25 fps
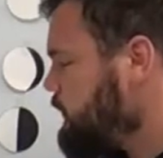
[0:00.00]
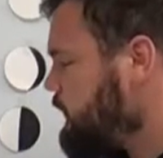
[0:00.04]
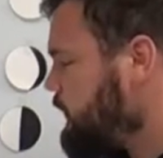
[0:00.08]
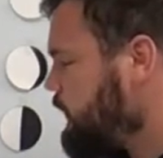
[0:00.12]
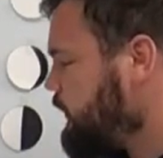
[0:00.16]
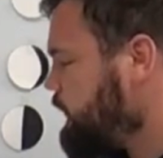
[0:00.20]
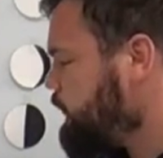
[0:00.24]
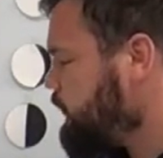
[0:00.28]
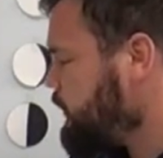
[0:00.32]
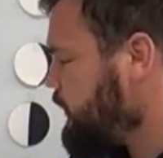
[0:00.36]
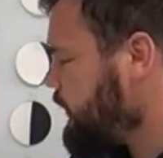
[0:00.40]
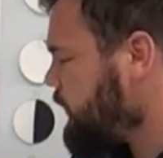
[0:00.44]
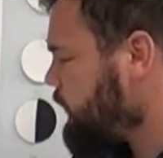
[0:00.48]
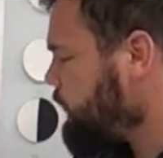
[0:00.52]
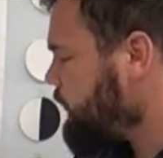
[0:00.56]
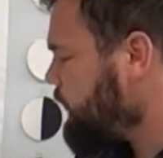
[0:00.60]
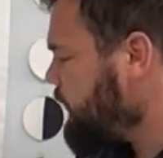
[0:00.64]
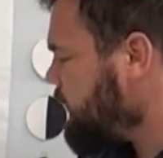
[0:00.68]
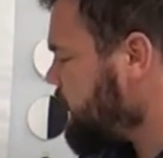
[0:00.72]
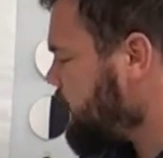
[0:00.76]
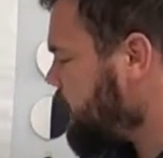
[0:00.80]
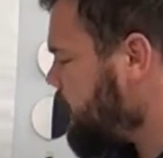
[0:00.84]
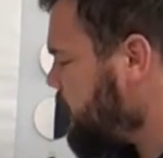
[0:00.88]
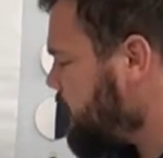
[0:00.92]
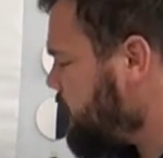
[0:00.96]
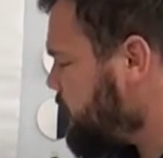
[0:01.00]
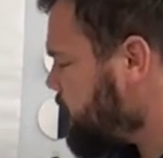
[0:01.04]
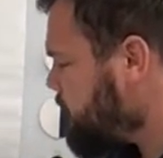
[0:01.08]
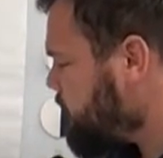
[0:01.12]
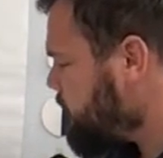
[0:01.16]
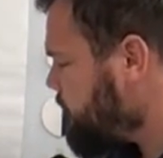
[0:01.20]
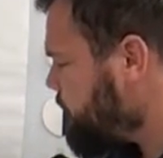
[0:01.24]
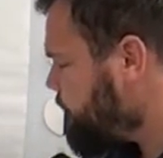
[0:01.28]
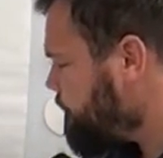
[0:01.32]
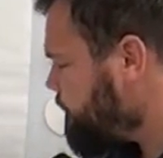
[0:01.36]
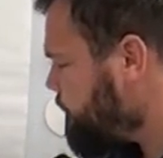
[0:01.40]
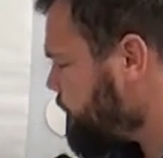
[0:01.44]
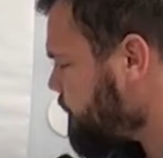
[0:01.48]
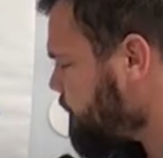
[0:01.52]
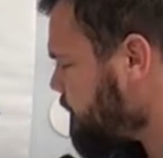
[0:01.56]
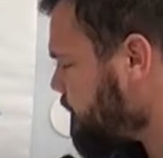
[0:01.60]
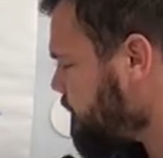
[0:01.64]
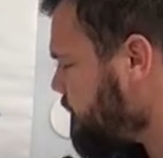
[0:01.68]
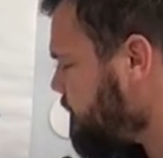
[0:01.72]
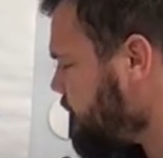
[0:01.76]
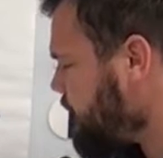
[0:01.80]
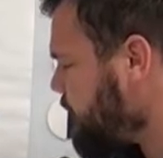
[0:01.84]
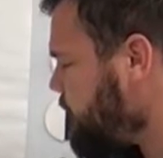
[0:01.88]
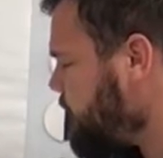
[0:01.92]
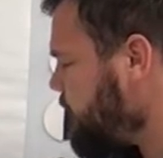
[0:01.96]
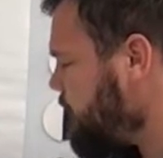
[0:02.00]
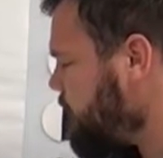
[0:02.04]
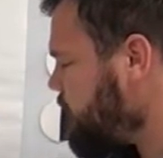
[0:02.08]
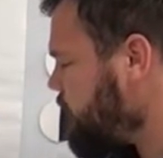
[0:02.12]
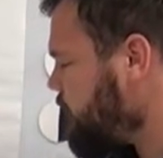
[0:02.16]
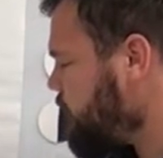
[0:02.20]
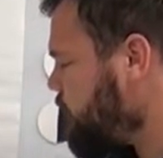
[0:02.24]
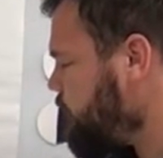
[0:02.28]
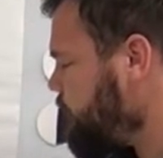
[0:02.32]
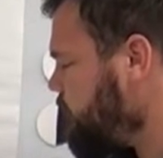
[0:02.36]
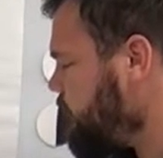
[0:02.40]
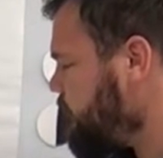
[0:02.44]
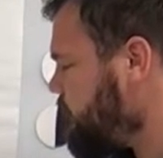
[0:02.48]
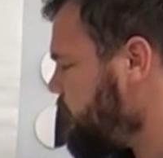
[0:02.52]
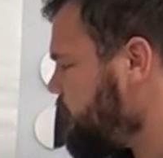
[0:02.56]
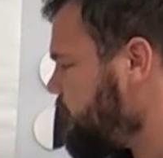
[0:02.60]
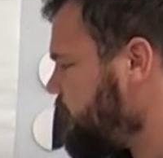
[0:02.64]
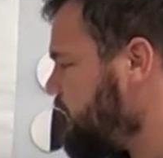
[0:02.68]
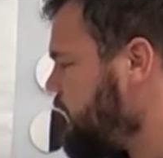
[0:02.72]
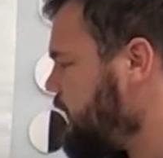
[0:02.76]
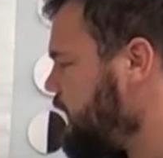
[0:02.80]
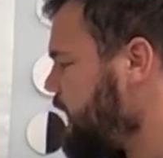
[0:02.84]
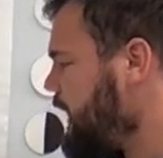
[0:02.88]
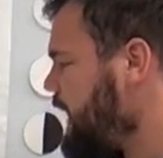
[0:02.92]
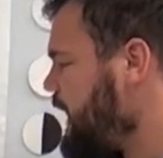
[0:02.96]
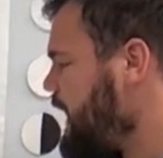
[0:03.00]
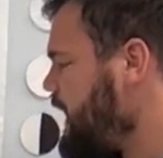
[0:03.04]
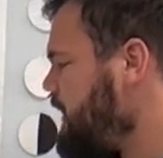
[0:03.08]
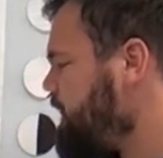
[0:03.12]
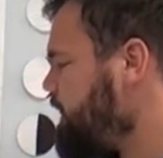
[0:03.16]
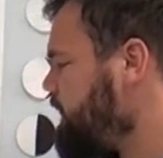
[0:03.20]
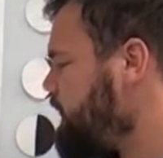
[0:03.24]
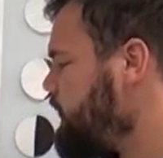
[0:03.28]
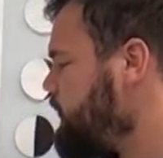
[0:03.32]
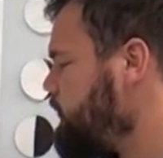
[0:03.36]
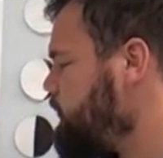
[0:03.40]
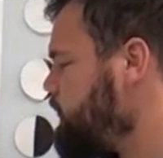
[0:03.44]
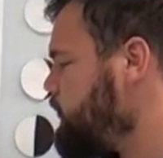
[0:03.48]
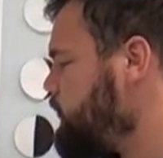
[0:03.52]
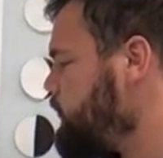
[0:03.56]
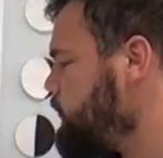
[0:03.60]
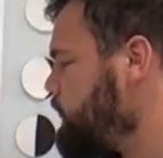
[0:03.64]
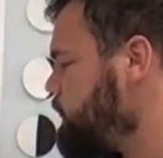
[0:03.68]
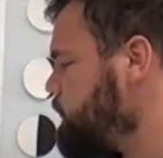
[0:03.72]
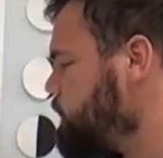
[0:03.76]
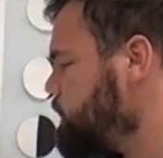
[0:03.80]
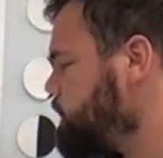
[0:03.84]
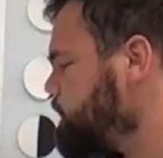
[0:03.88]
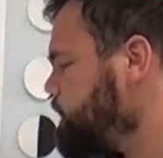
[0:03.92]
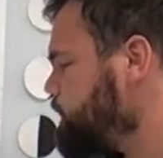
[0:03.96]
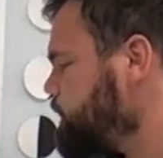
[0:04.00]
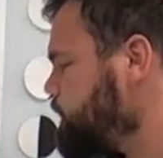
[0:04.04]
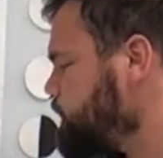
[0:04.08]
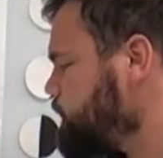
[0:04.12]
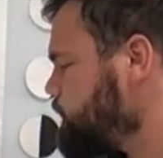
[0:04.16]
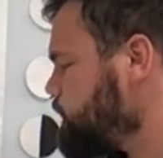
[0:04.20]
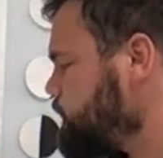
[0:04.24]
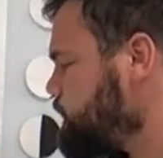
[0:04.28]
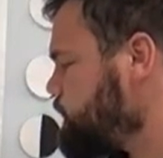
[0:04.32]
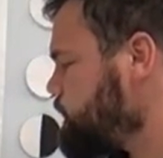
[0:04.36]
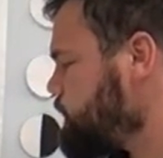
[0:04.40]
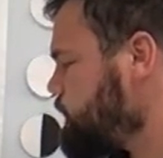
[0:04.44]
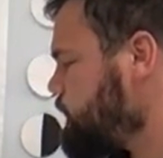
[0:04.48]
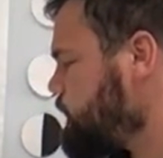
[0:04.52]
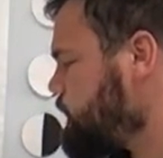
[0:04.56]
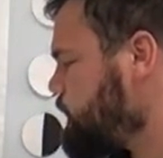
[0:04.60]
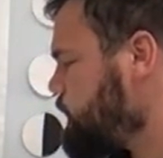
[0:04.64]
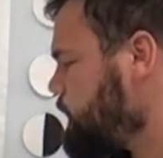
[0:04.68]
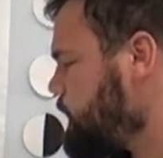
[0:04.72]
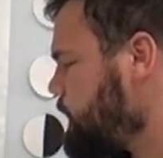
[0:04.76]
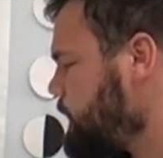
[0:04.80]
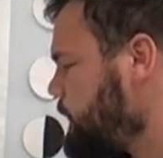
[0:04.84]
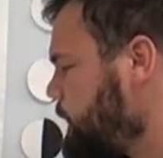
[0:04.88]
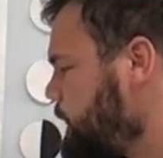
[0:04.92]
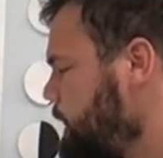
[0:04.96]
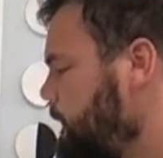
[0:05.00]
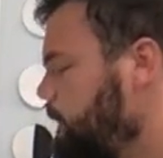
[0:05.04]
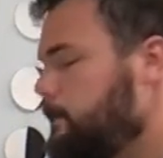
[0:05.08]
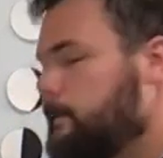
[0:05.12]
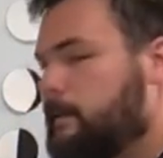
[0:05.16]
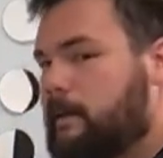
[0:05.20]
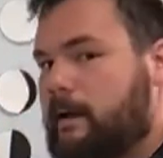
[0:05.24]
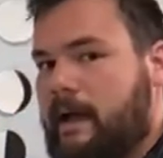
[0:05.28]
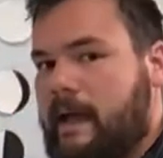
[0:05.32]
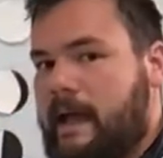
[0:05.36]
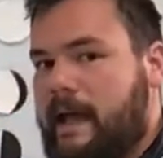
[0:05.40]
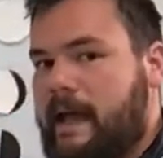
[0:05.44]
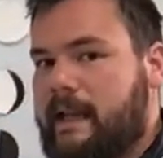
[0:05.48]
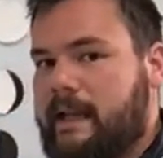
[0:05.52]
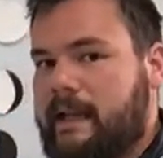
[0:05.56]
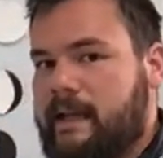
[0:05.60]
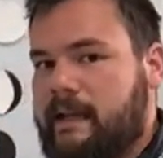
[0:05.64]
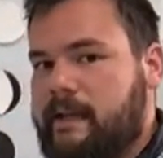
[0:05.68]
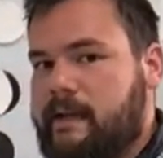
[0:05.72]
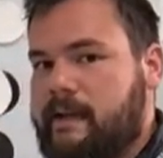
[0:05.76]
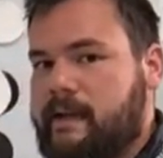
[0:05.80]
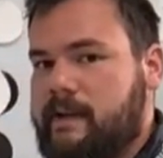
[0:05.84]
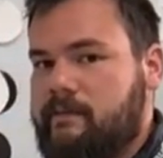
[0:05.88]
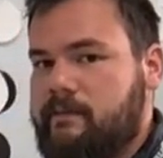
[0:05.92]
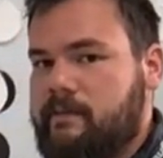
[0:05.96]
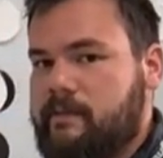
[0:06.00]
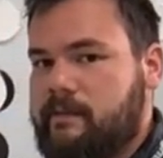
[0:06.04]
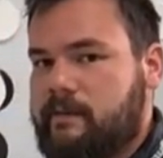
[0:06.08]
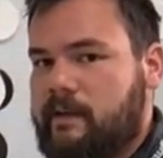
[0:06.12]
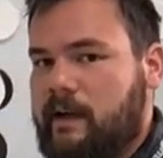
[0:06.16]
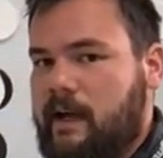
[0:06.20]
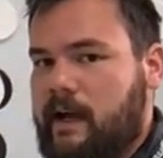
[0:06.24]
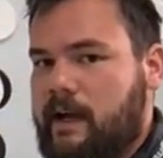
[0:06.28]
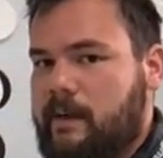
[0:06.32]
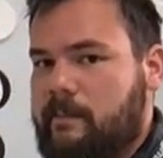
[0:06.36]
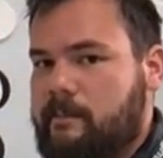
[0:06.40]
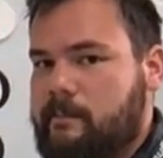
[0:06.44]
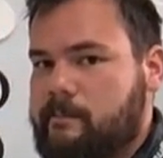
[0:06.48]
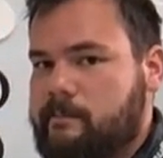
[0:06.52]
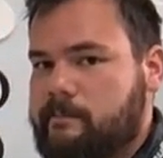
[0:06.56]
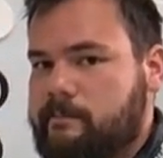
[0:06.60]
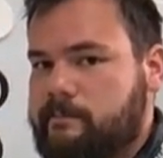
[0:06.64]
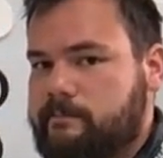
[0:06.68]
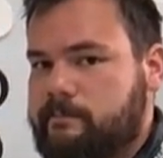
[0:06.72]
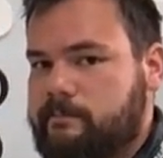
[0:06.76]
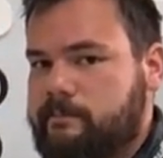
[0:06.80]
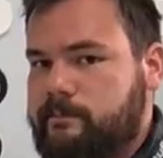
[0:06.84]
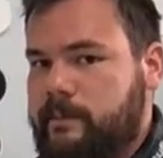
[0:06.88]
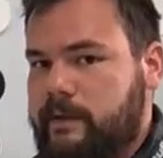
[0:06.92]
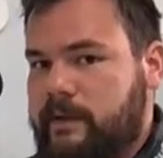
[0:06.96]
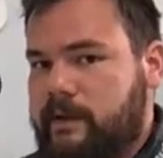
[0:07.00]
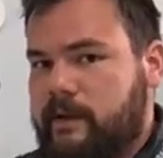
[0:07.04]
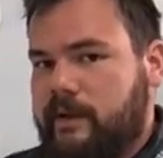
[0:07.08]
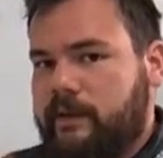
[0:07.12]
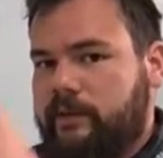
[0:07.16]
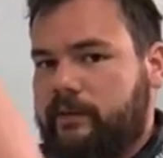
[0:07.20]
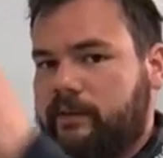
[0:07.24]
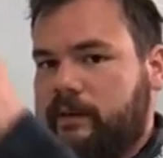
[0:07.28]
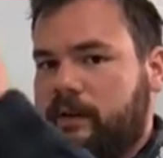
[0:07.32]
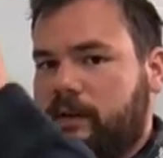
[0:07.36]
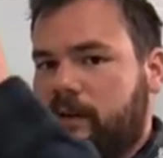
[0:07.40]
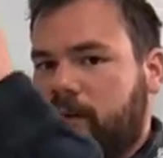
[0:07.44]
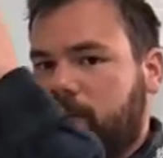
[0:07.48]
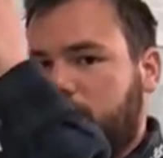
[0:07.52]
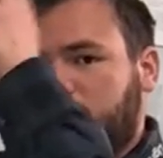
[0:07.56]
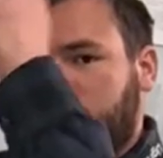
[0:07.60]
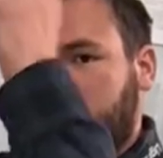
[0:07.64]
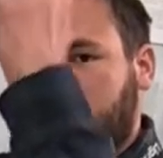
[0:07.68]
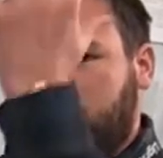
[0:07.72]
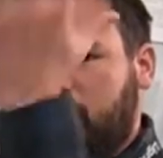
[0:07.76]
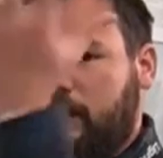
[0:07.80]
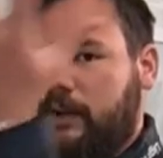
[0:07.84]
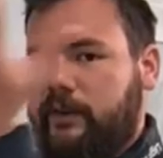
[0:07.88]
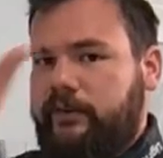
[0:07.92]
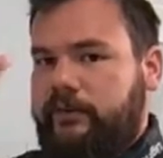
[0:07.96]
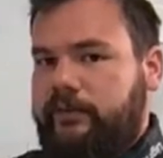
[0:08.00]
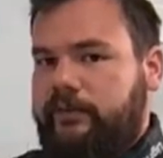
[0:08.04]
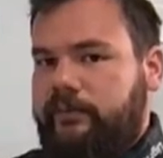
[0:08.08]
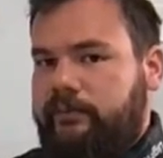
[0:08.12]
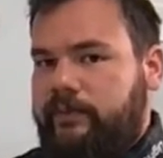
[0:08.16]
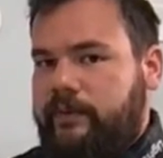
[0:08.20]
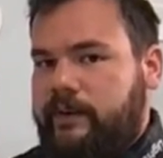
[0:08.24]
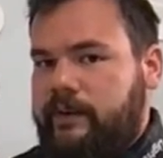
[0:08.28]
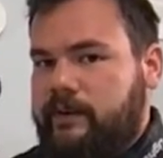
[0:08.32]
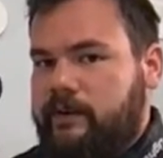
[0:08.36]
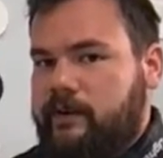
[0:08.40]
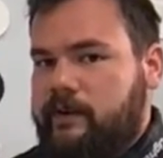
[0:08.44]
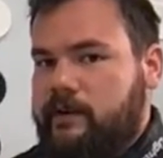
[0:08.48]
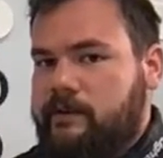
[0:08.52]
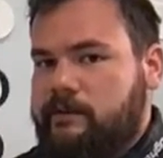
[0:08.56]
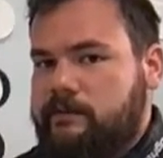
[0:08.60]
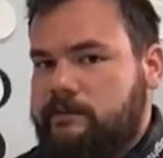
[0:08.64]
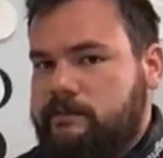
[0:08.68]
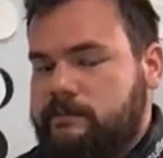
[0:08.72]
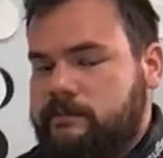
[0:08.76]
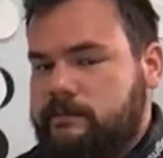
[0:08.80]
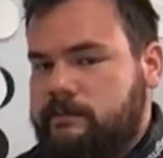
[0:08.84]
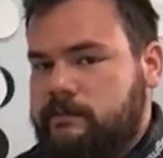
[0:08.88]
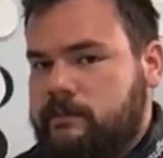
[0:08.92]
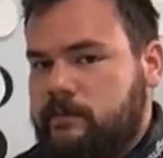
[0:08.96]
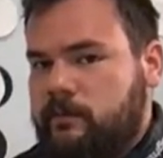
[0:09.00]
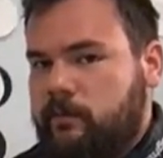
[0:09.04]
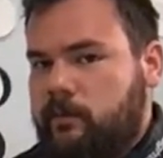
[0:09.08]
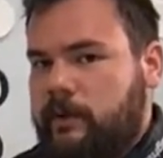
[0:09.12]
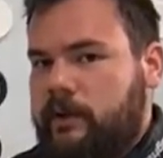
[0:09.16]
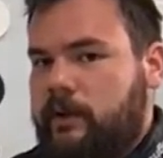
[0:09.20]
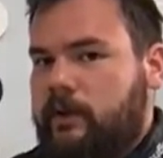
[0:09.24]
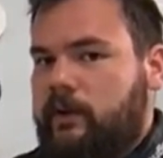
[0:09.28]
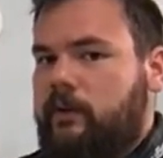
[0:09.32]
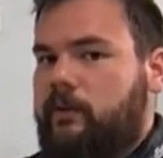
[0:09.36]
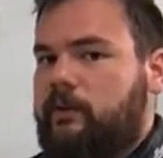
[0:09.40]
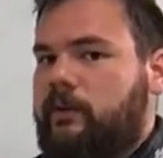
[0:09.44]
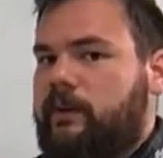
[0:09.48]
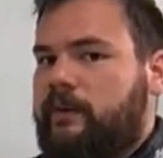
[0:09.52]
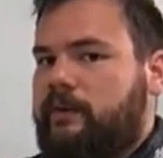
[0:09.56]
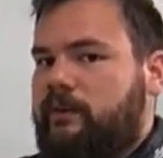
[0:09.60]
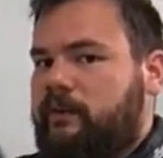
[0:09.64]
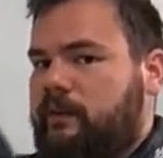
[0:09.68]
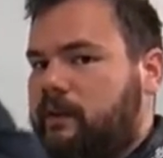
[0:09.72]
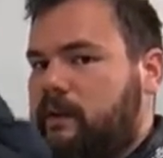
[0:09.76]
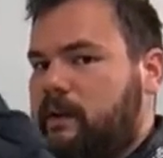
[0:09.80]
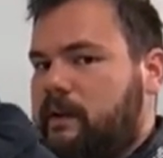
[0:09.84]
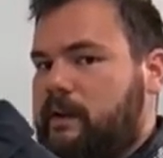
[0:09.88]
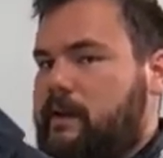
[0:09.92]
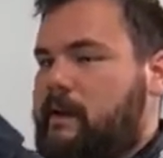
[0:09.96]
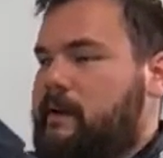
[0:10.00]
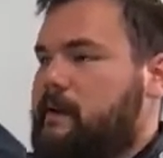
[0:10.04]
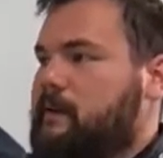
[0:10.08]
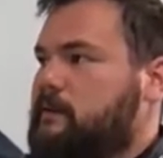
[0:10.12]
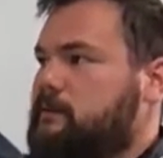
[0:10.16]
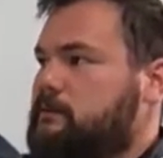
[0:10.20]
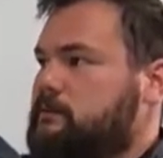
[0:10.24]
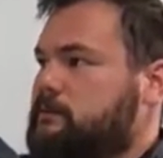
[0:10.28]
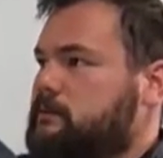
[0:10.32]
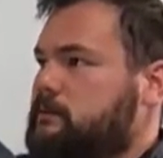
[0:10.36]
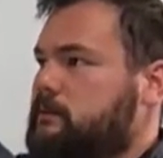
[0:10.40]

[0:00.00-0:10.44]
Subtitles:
Because you got to realize that we are only seeing half of the moon at any given time. Because it is a sphere, we can only see it